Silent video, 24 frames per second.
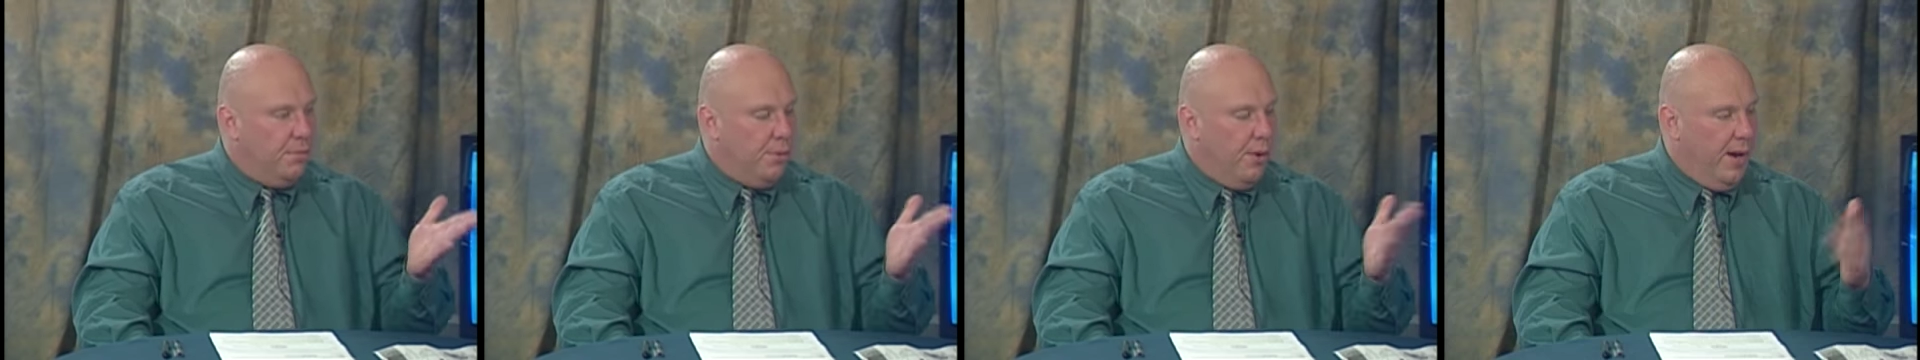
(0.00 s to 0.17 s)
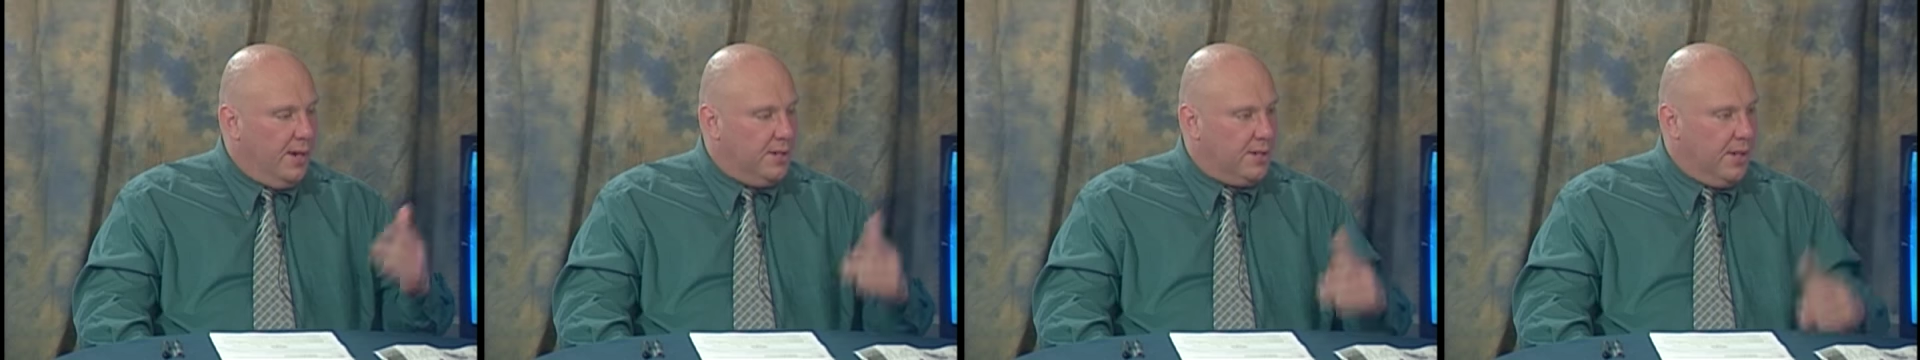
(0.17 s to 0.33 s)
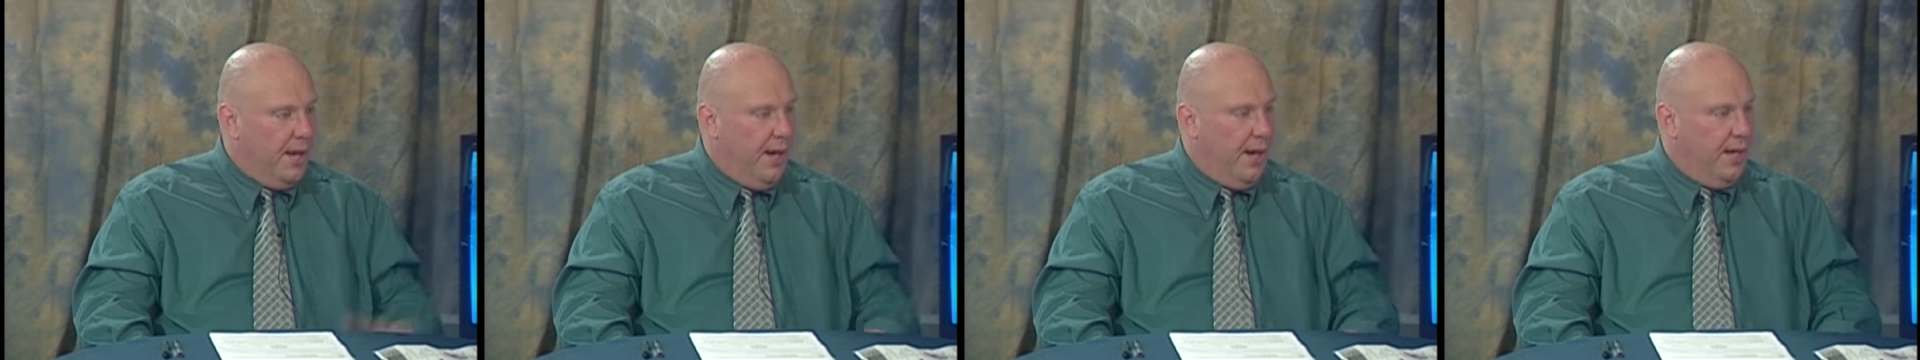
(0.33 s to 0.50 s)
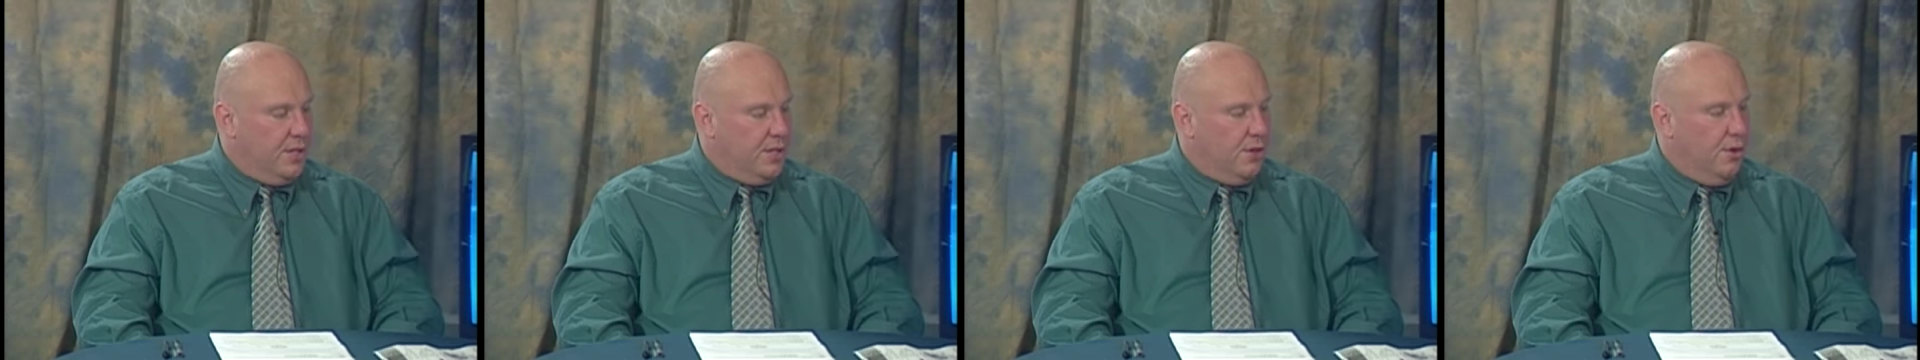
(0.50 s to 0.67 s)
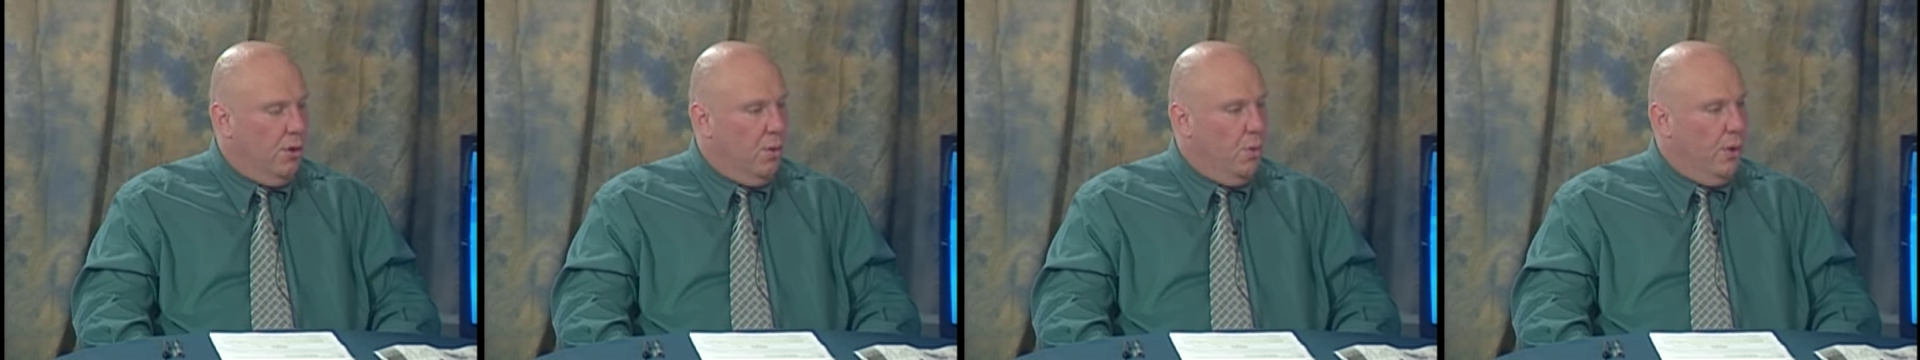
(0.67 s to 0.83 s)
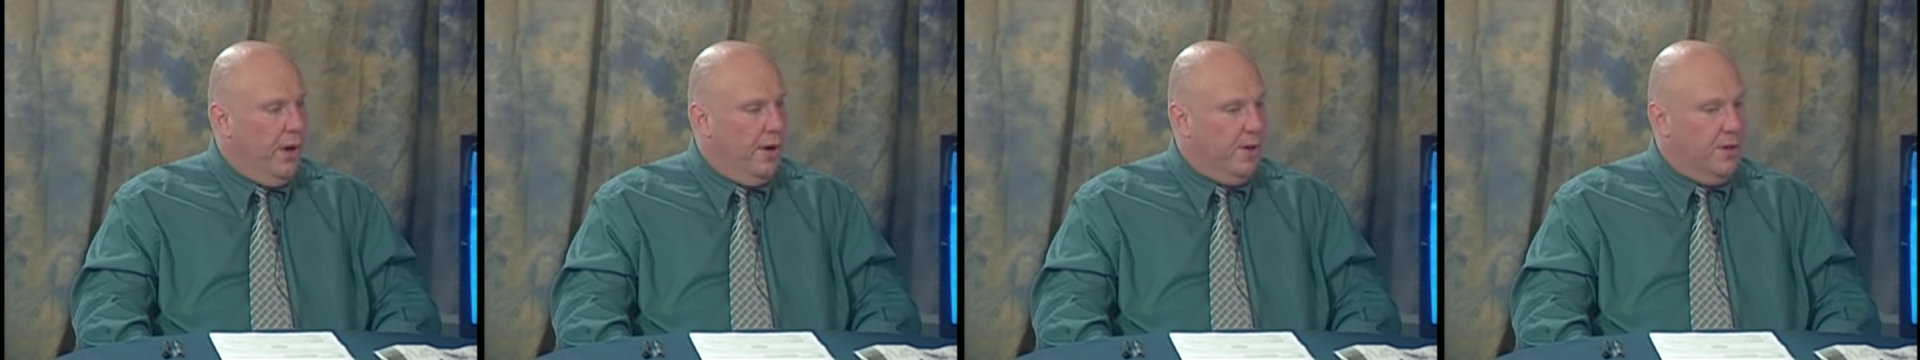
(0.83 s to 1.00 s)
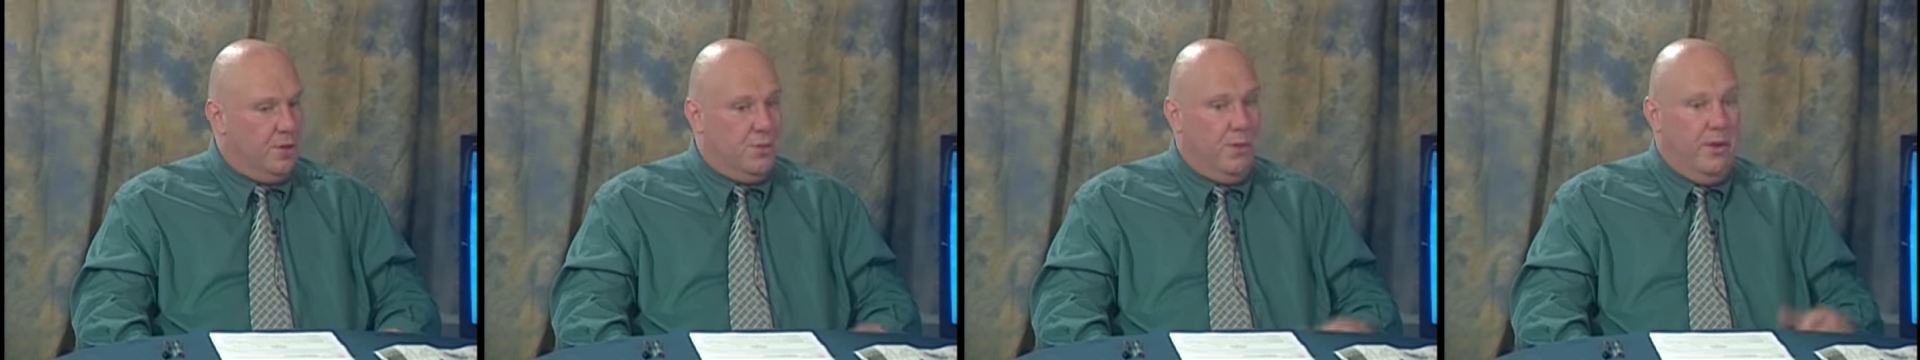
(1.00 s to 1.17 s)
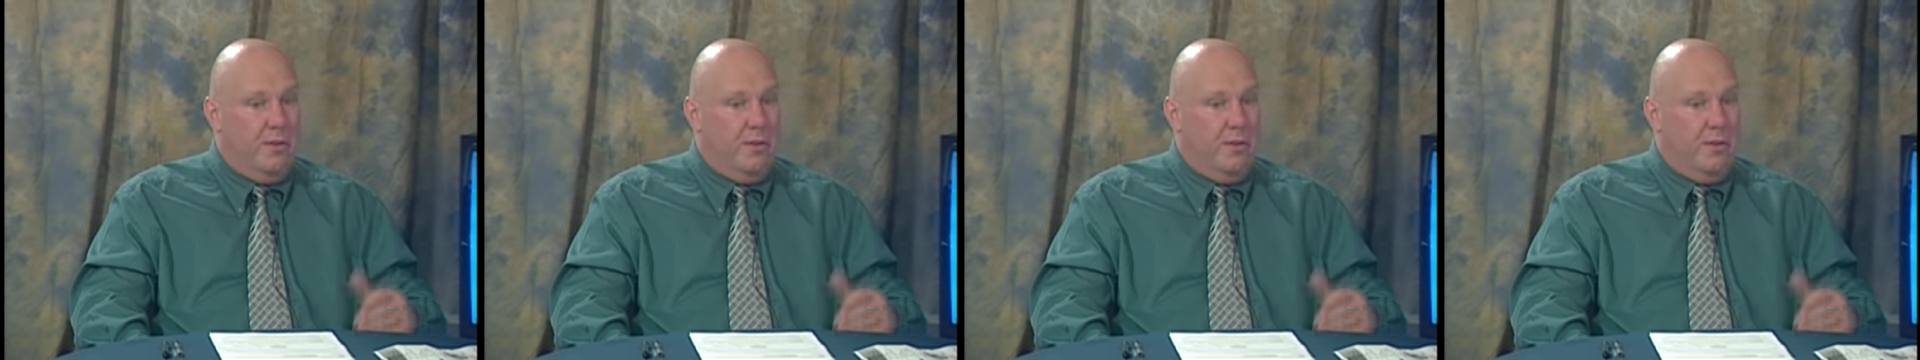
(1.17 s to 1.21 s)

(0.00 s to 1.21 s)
breast cancer awareness